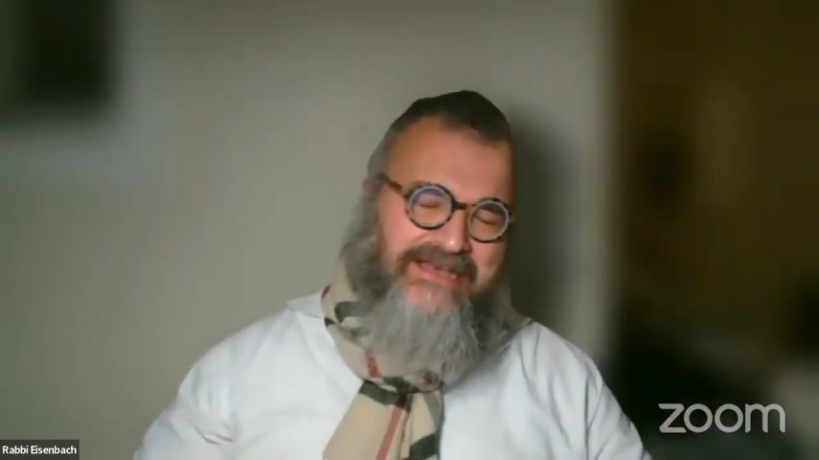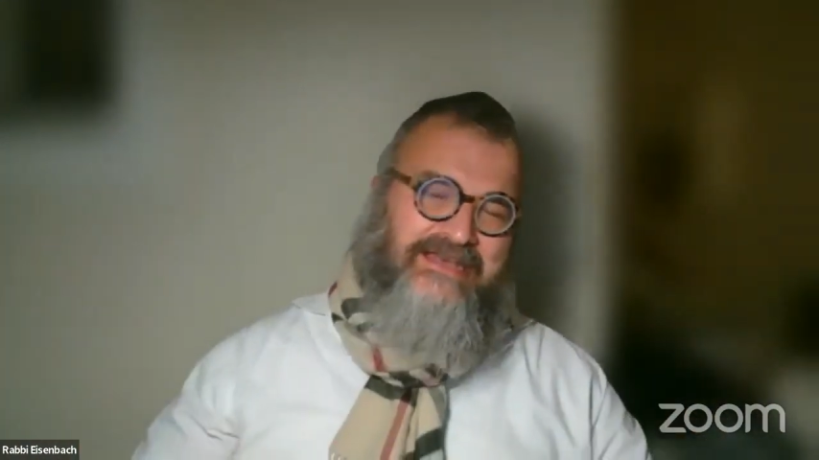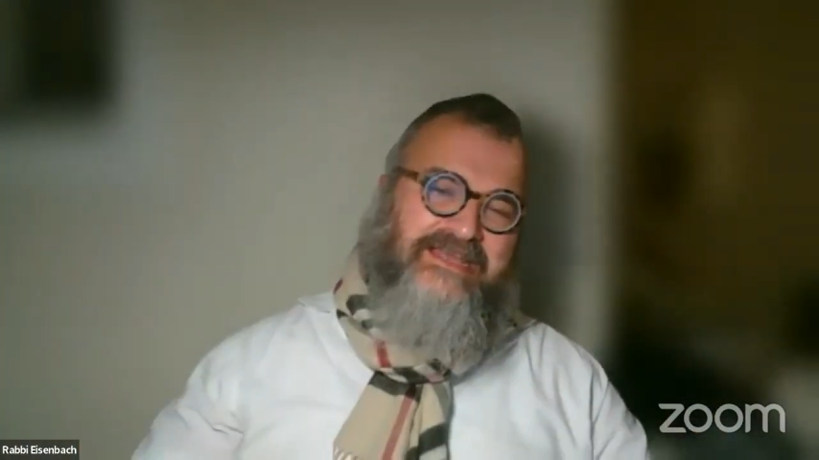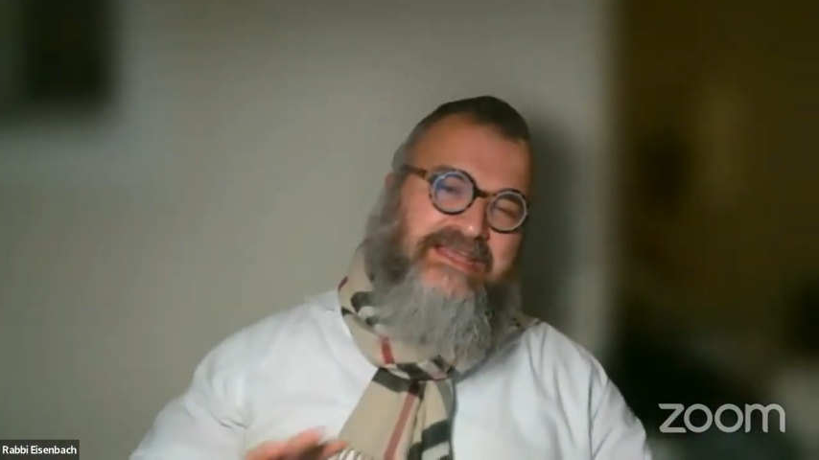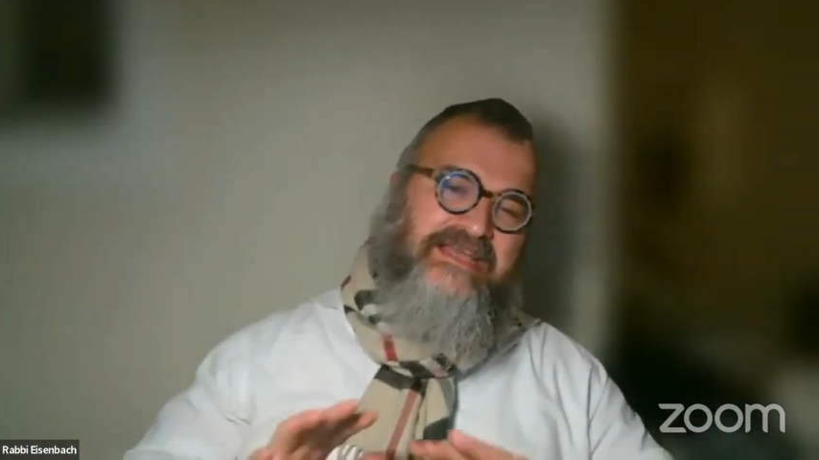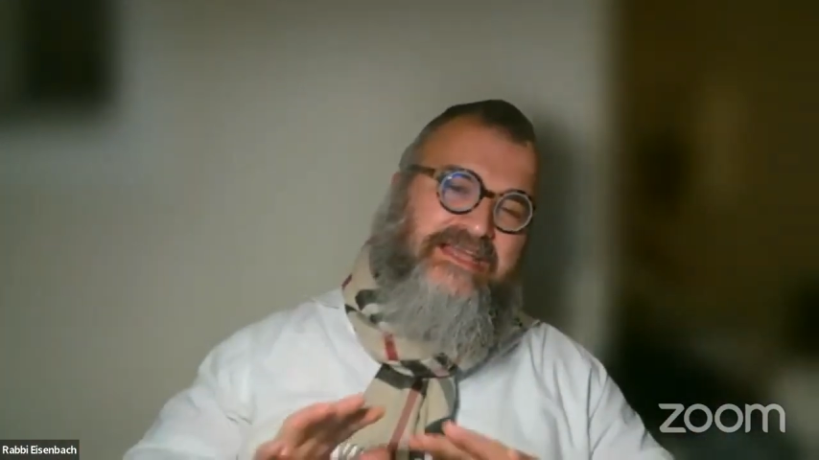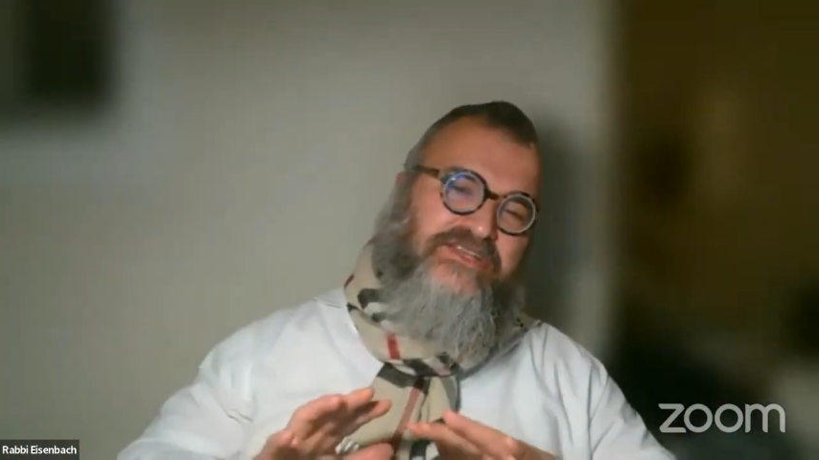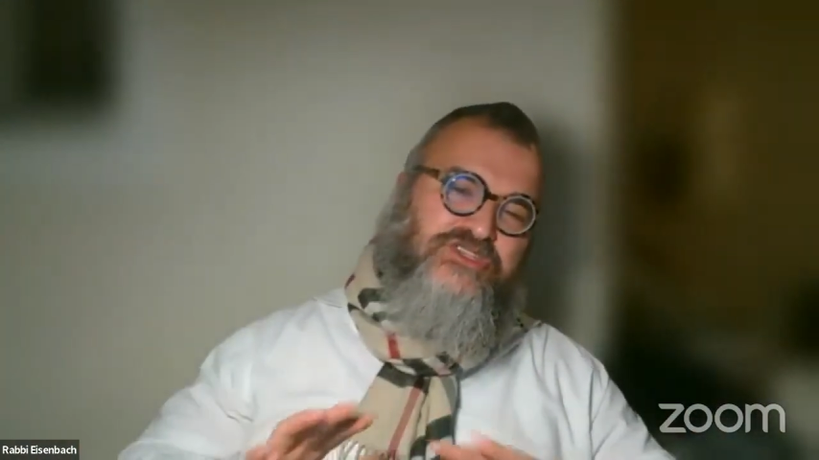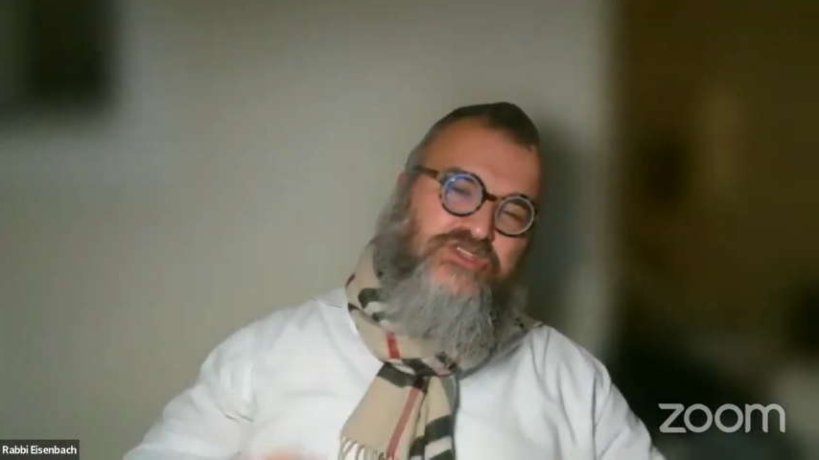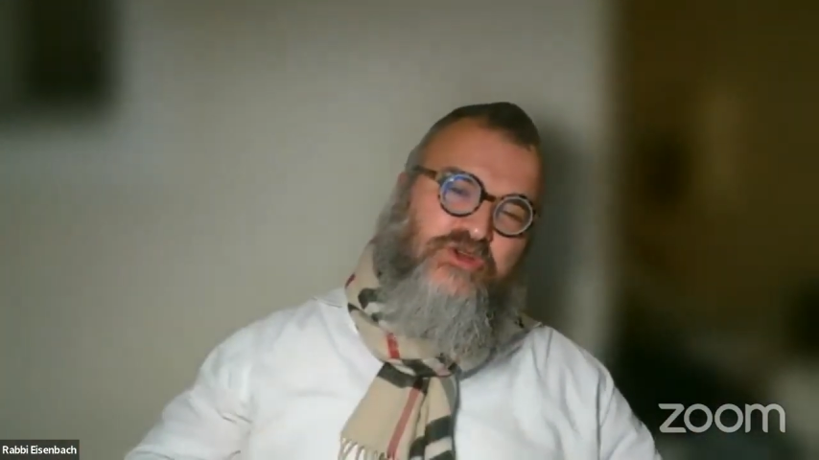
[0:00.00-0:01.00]
any
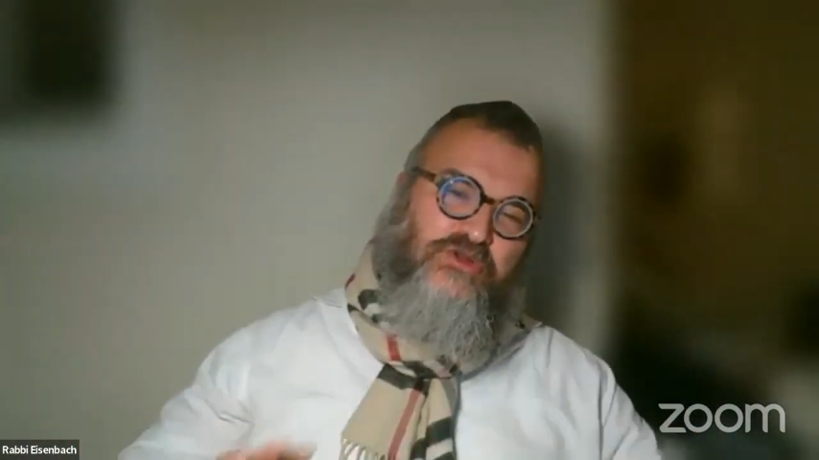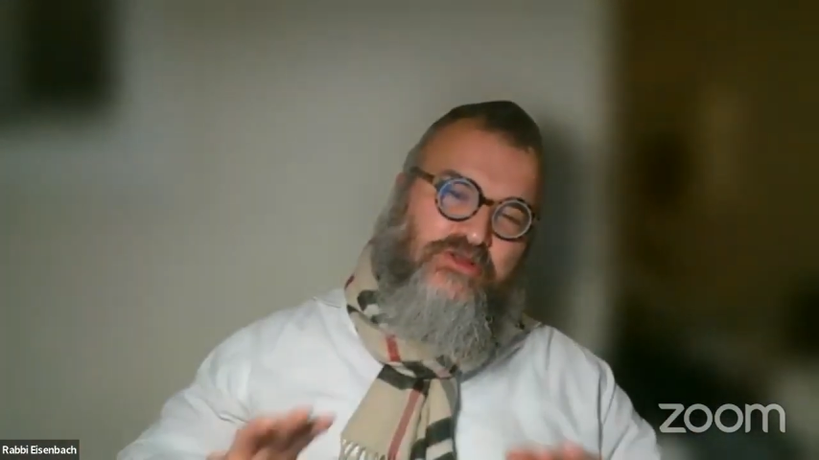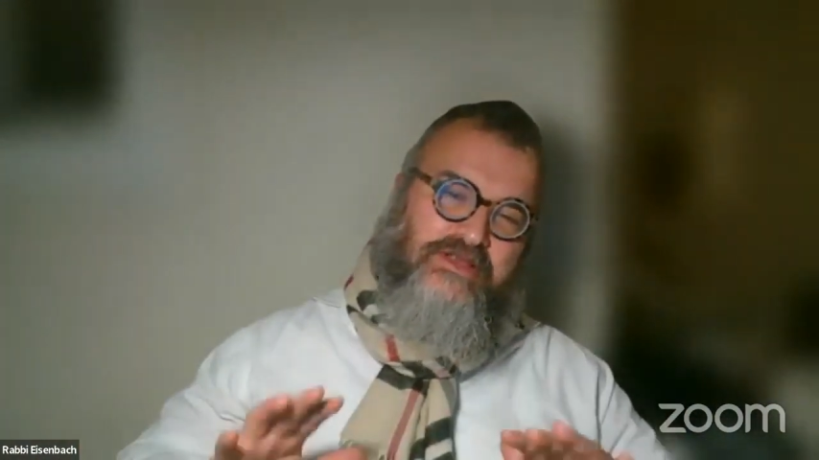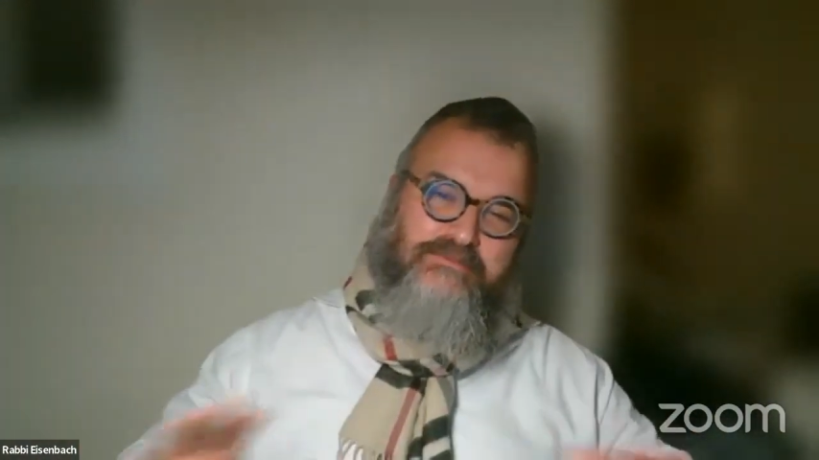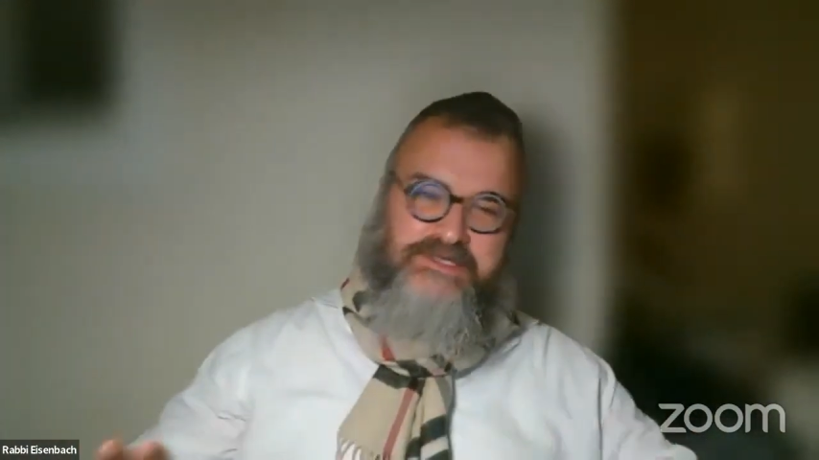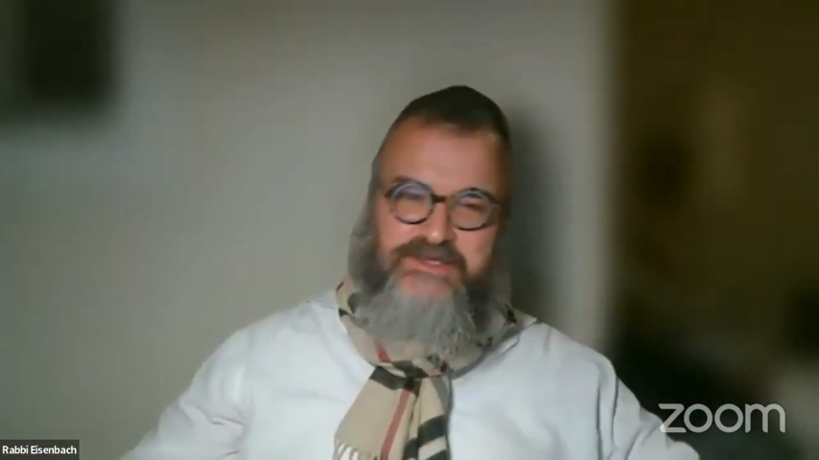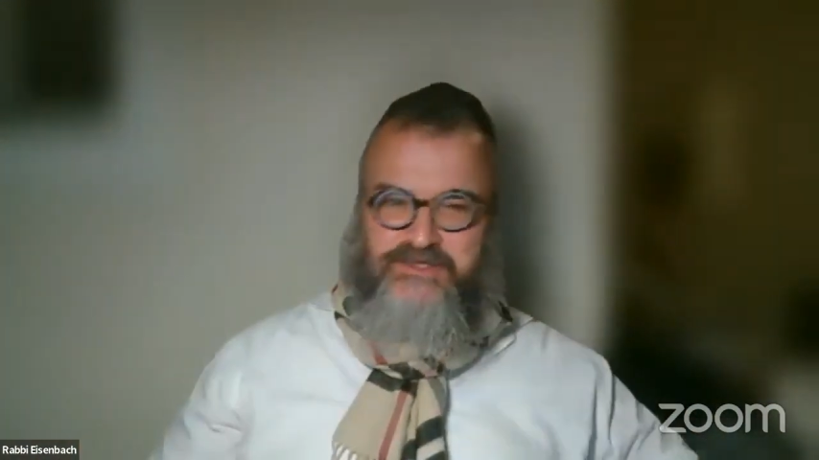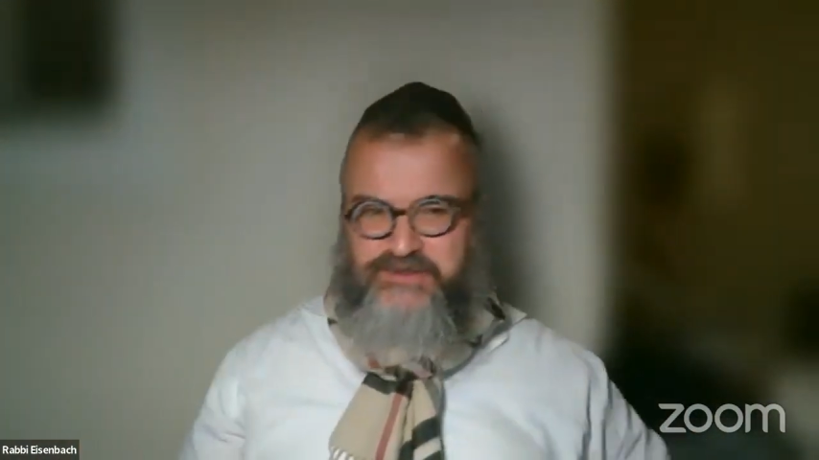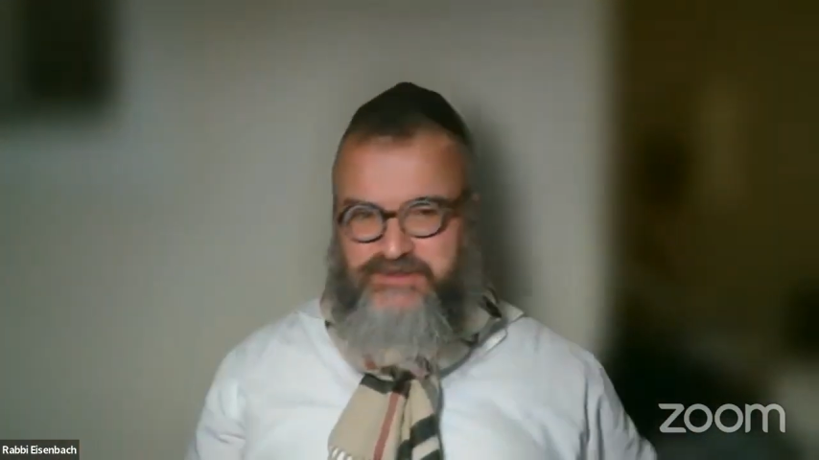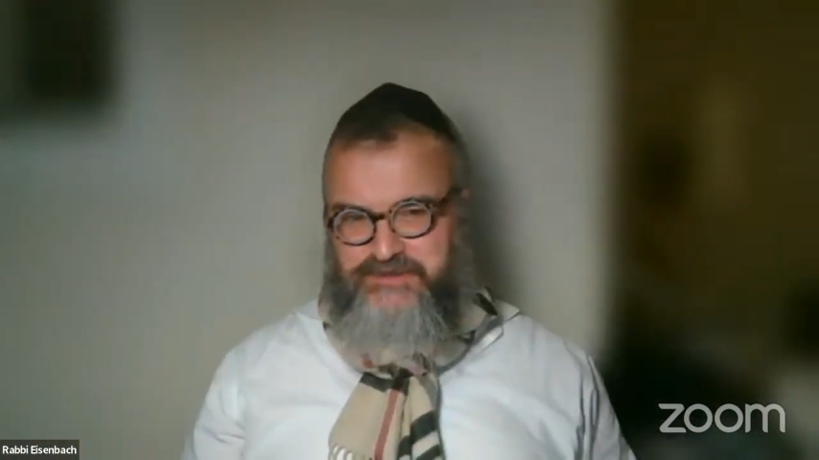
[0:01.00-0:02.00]
external
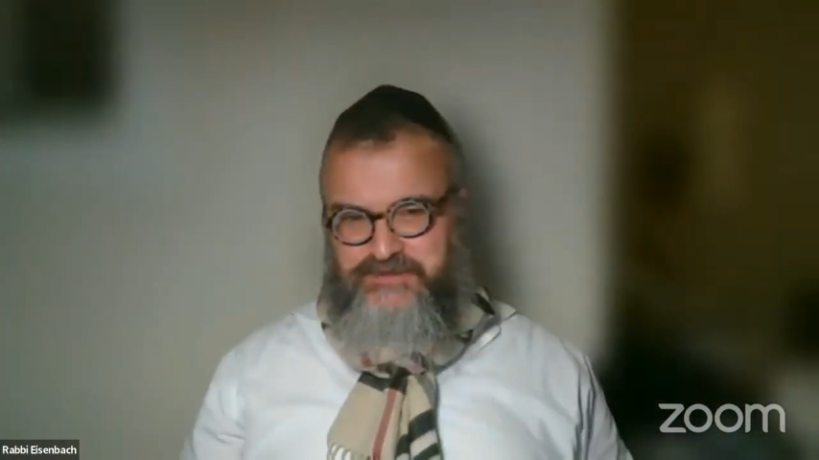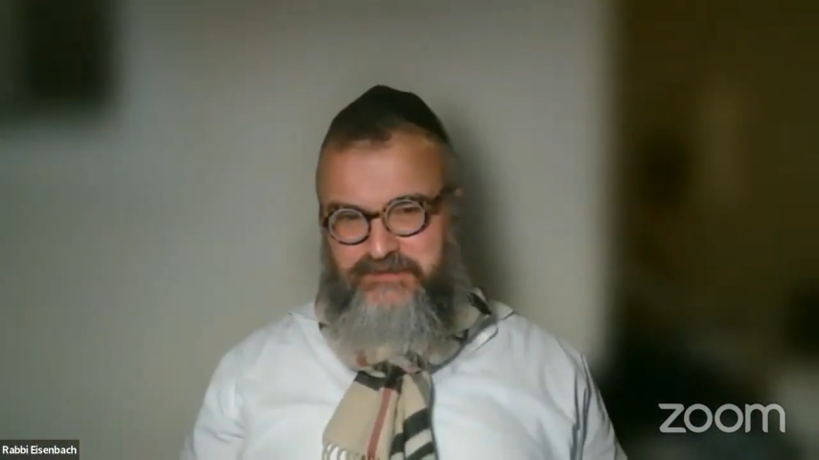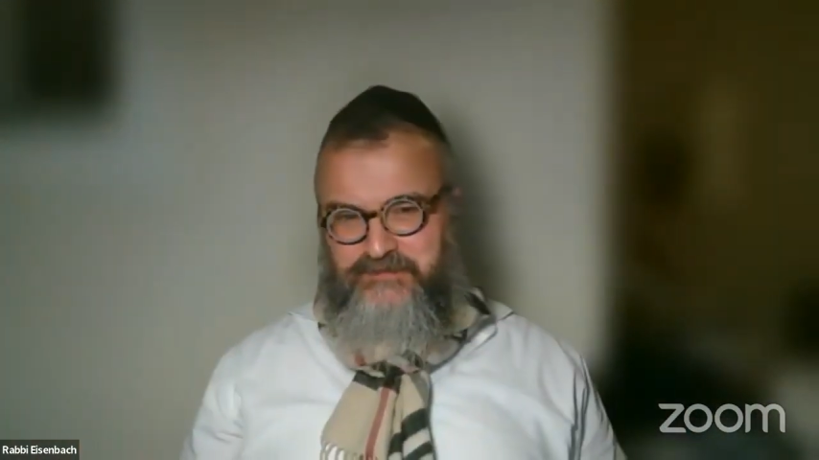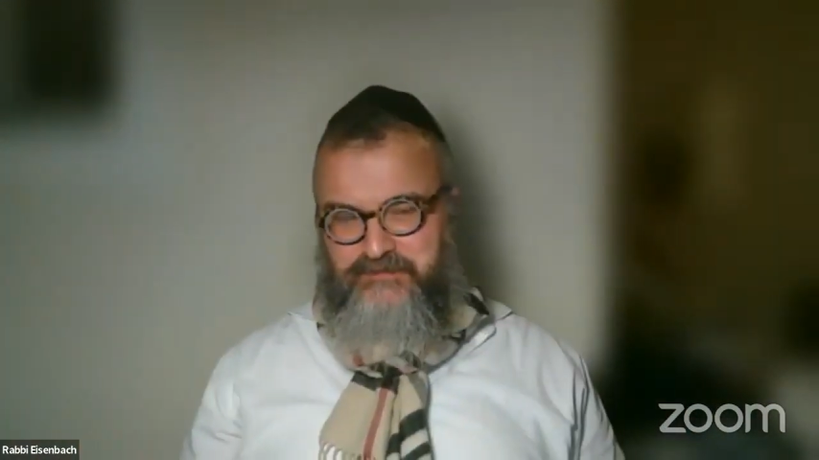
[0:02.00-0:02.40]
impositions.